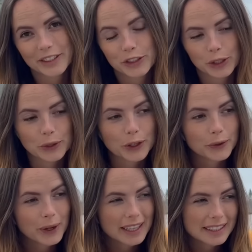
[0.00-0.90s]
show
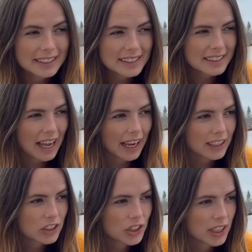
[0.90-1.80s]
you, and this is
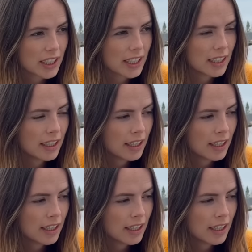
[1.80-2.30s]
actually